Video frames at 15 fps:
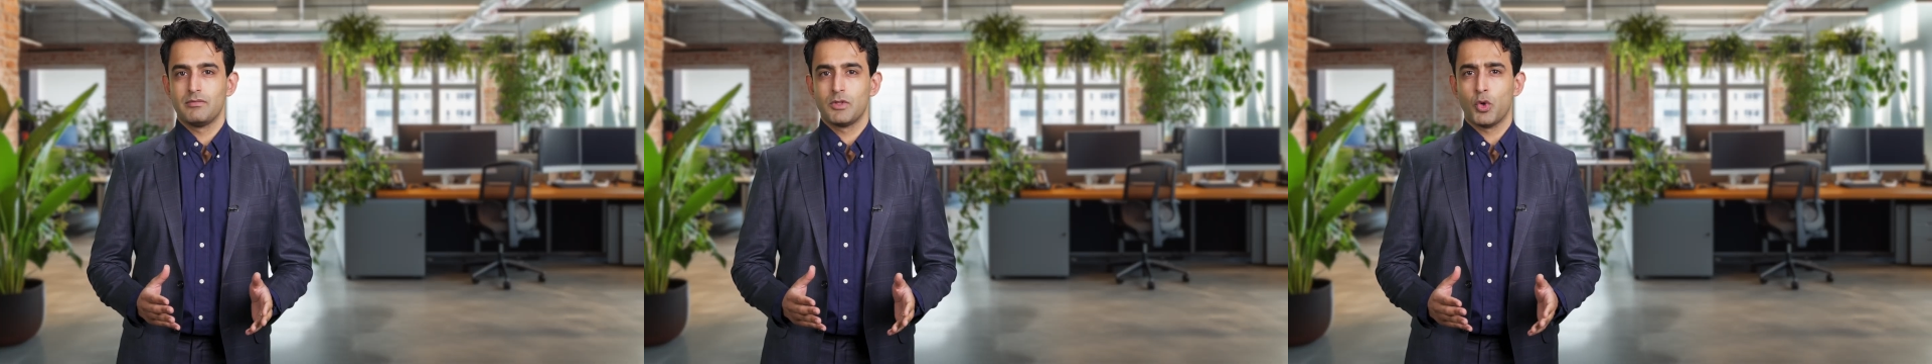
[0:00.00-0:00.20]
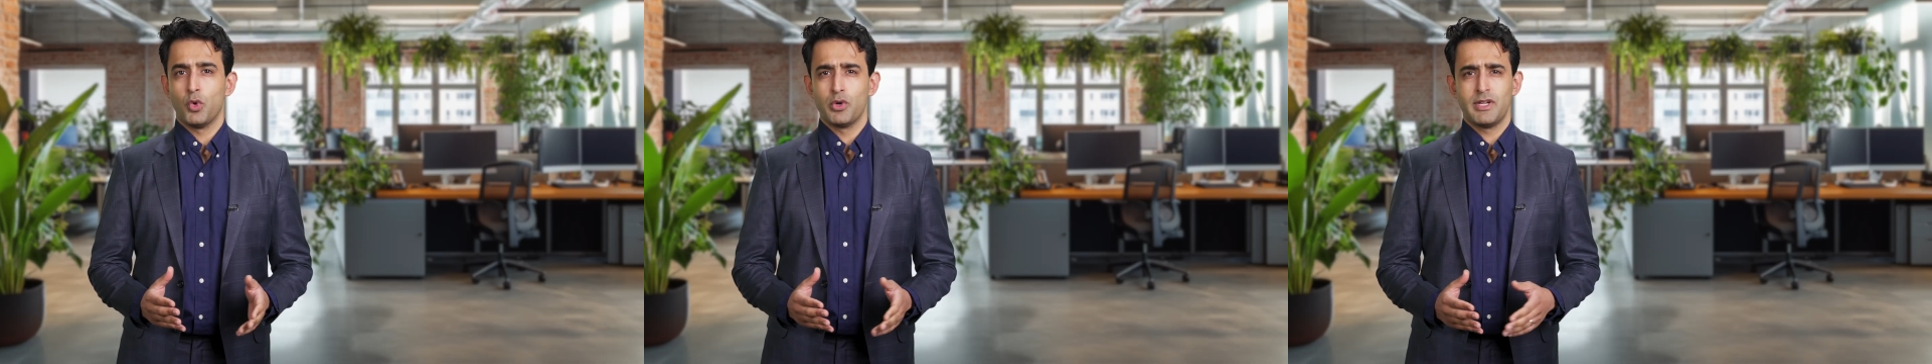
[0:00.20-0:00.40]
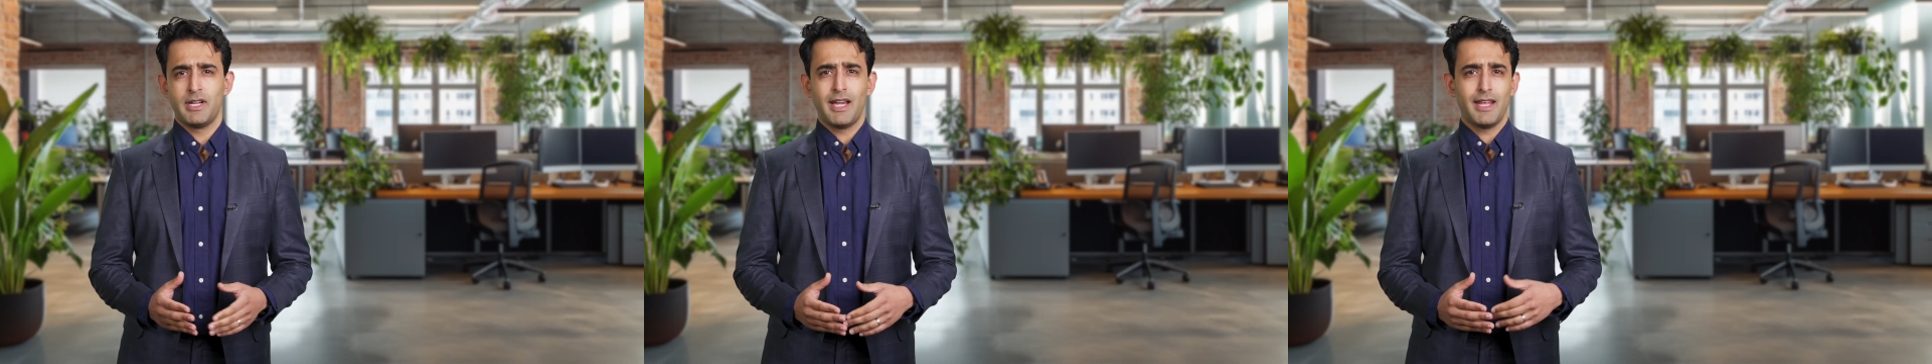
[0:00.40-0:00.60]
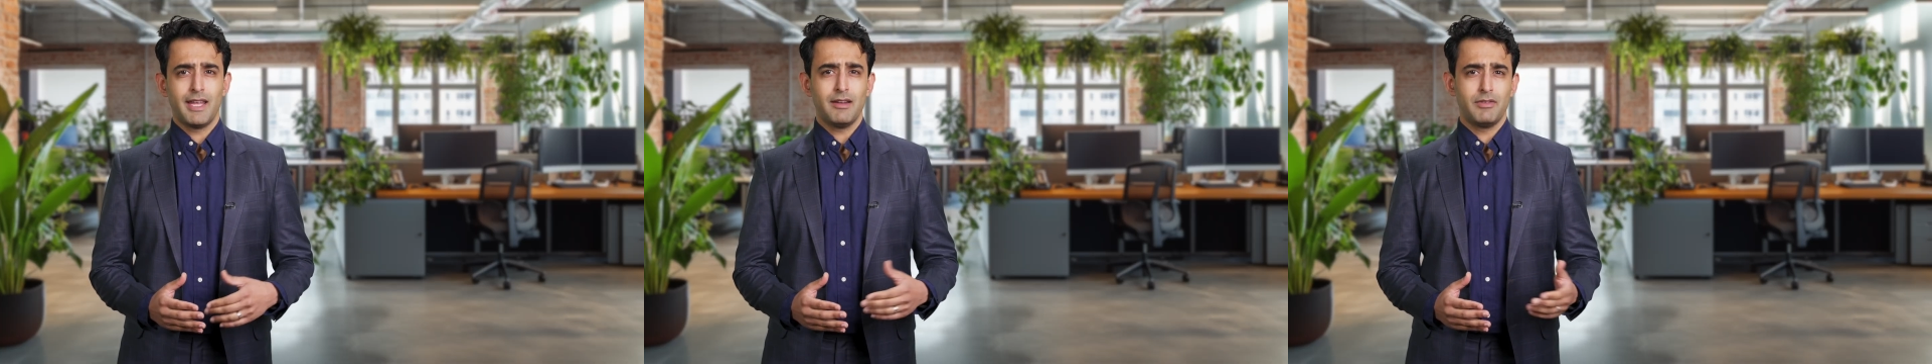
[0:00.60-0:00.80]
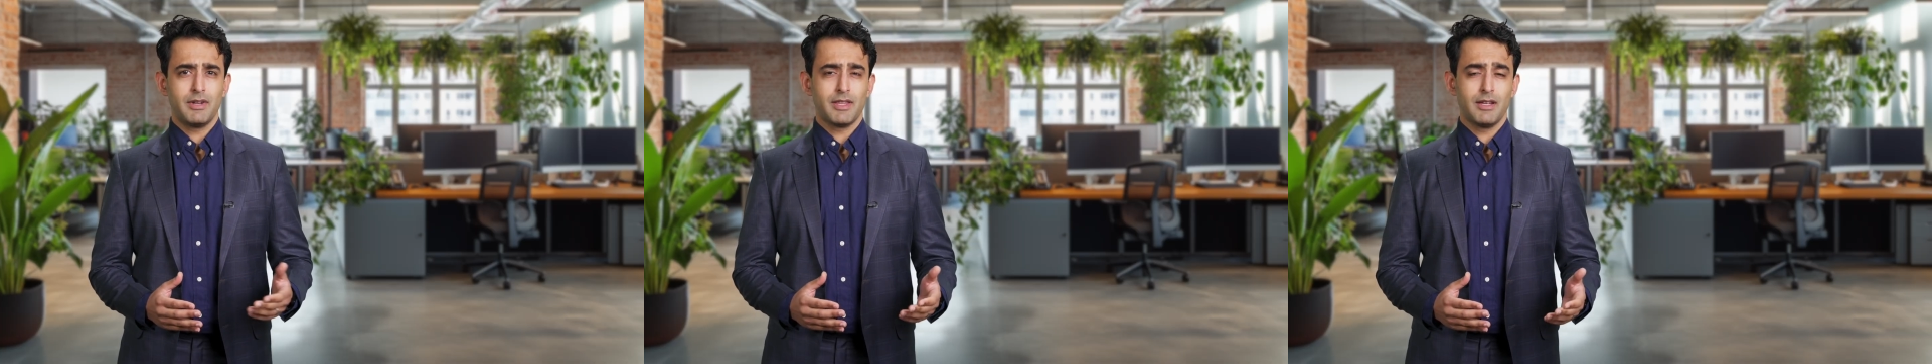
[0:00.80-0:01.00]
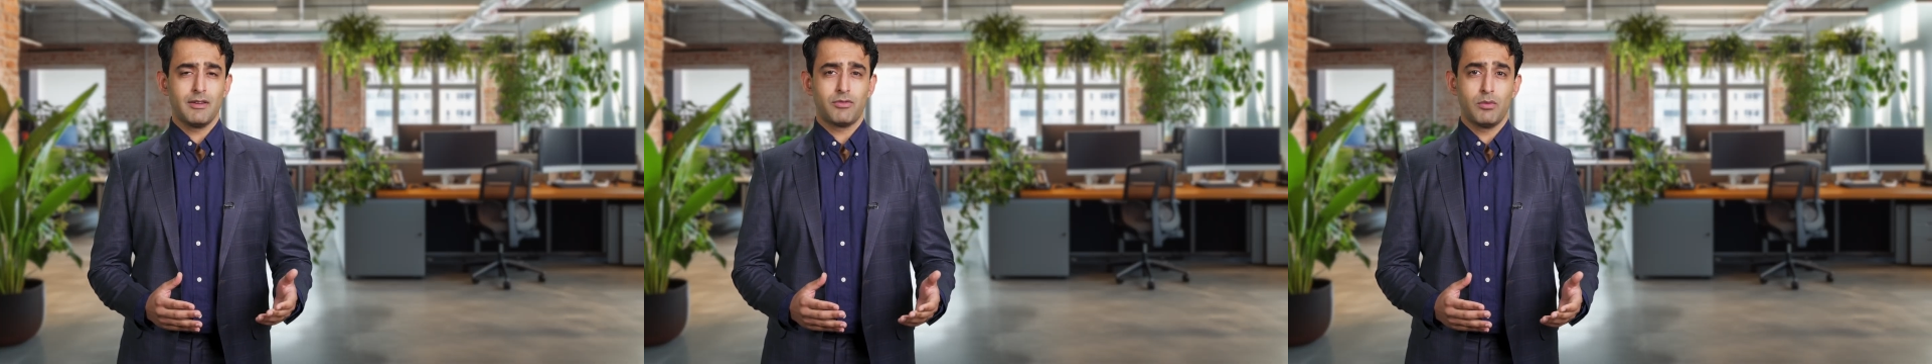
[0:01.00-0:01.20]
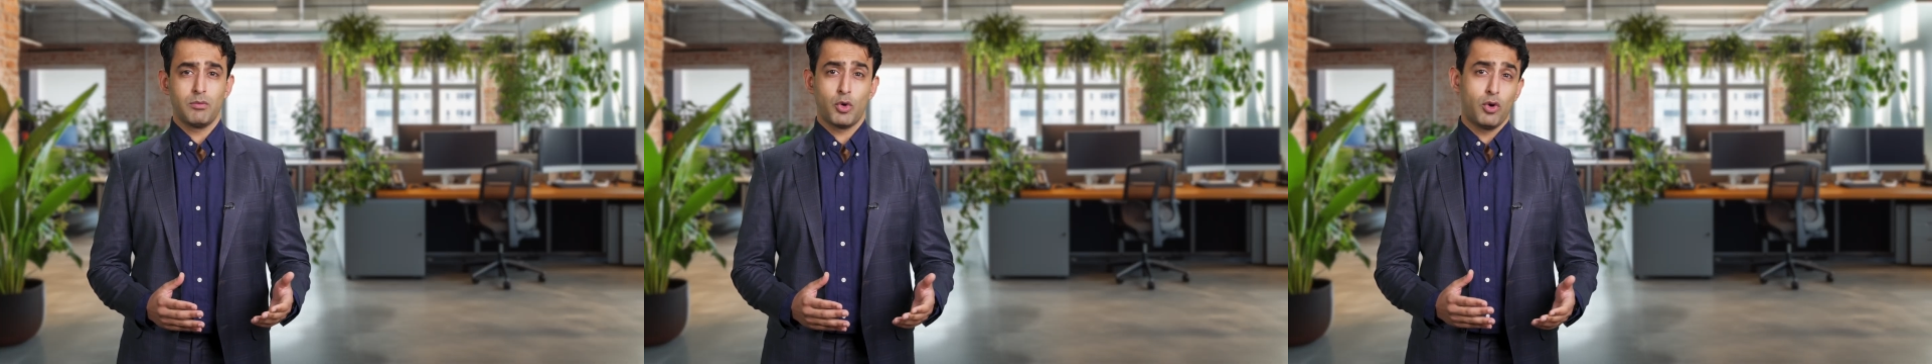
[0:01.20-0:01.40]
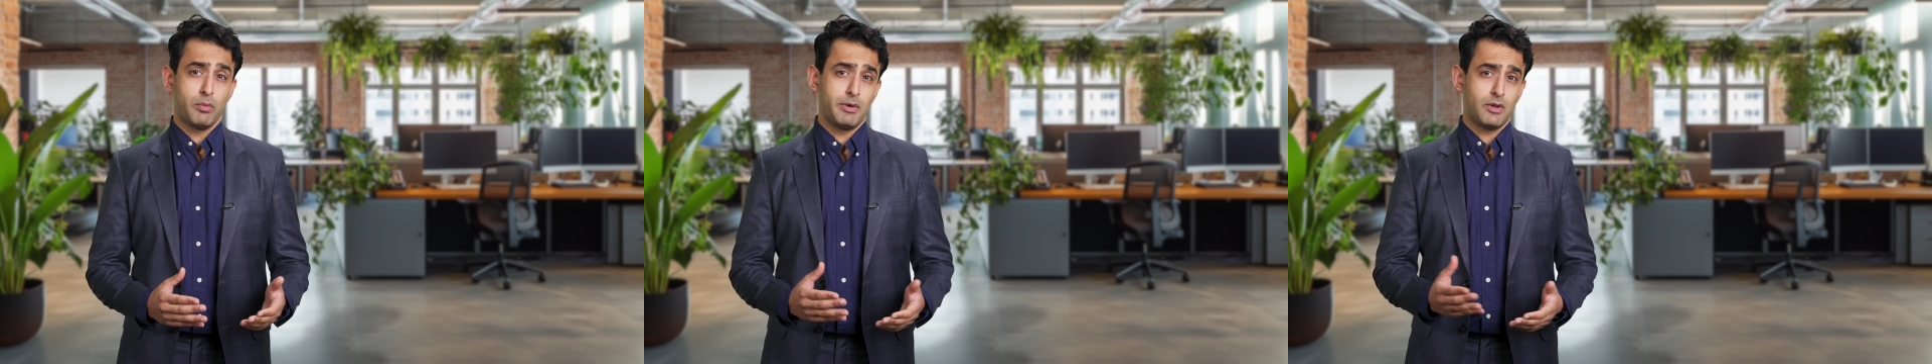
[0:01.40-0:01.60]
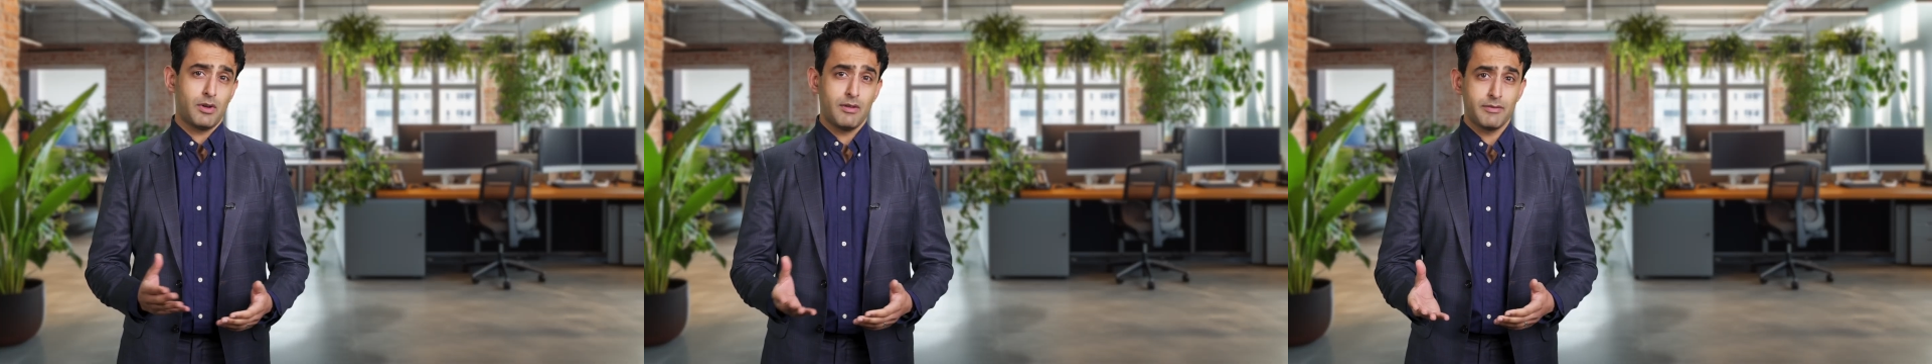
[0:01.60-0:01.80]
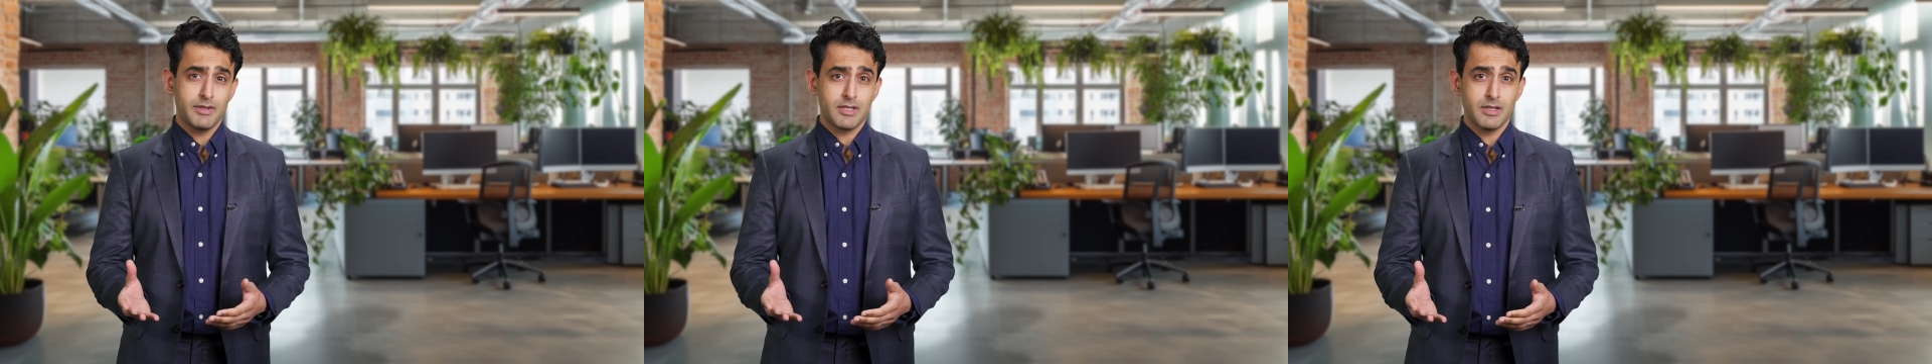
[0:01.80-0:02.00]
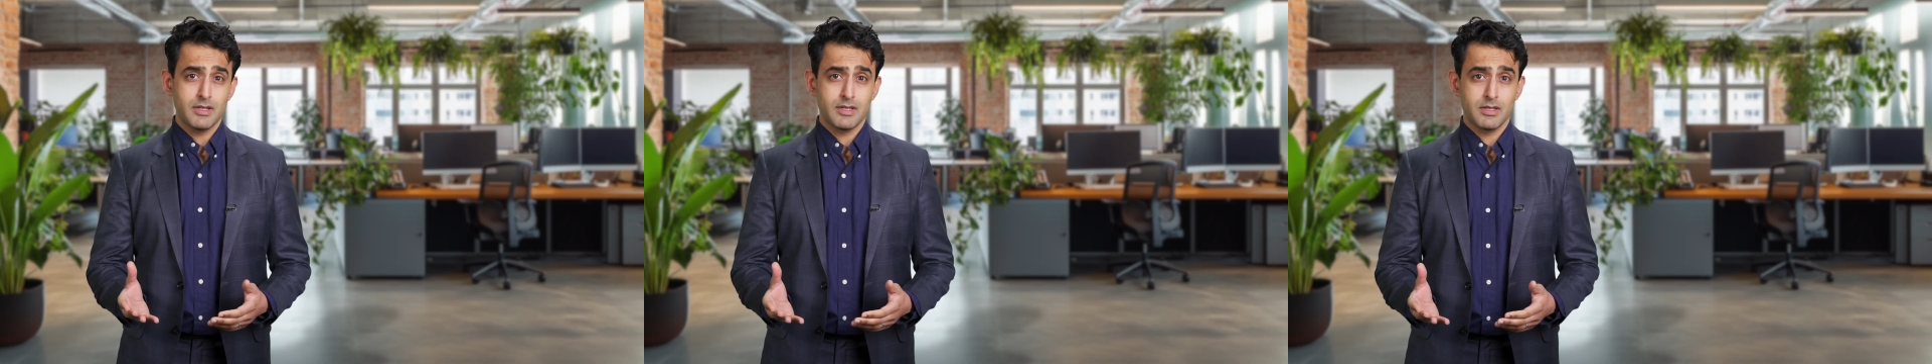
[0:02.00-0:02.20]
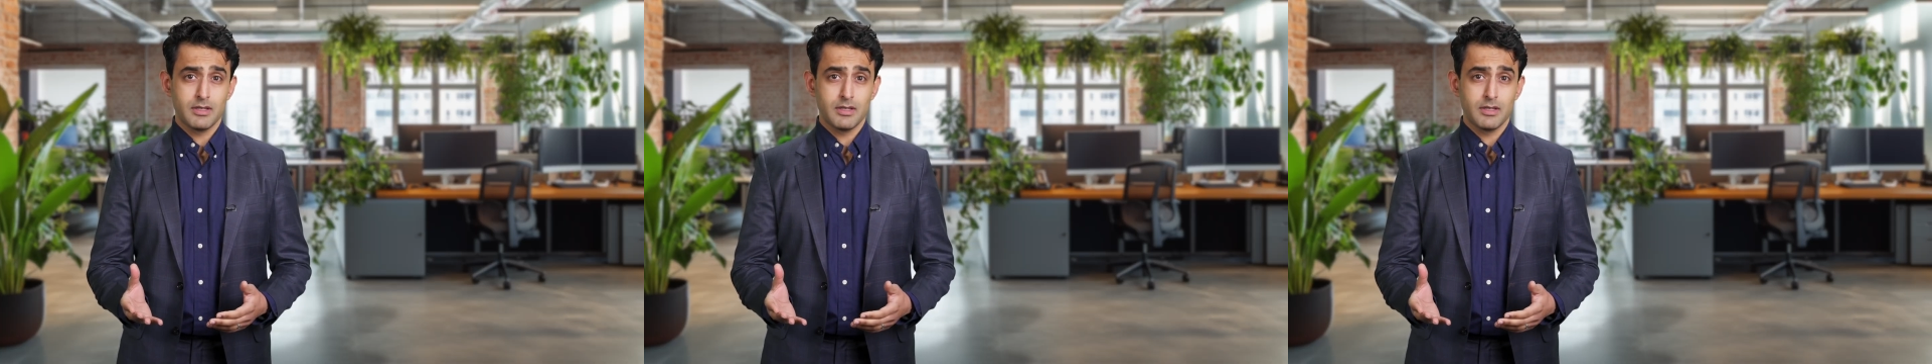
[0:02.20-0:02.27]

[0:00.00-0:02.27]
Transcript: coordinating everything from corporate conferences